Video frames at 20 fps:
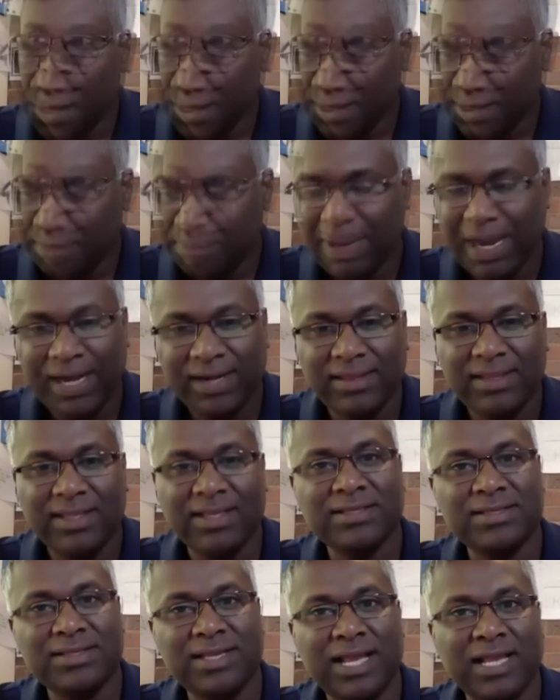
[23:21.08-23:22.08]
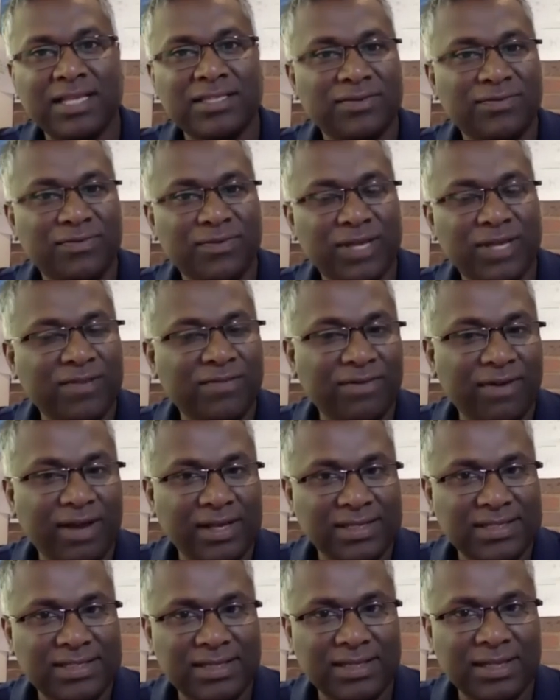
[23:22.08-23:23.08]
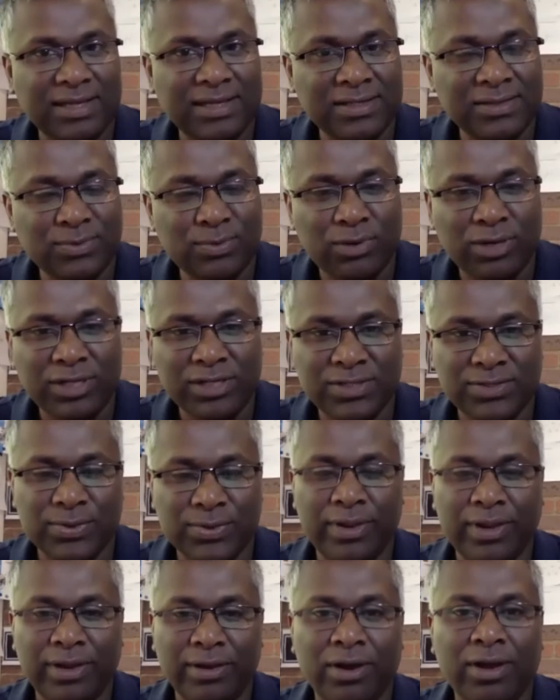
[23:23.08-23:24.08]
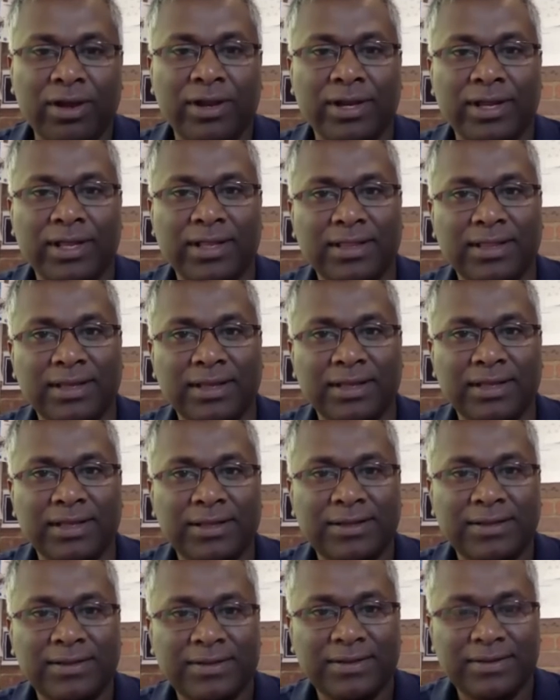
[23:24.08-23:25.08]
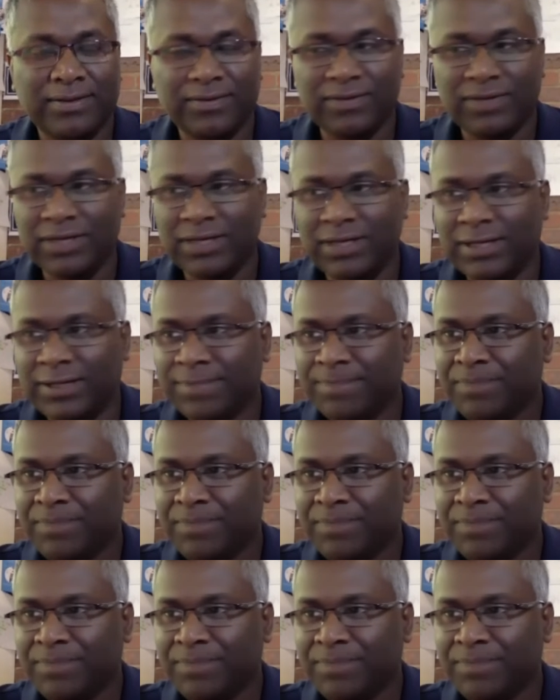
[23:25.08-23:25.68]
the bad things catch up very fast. That is what is going on in the world.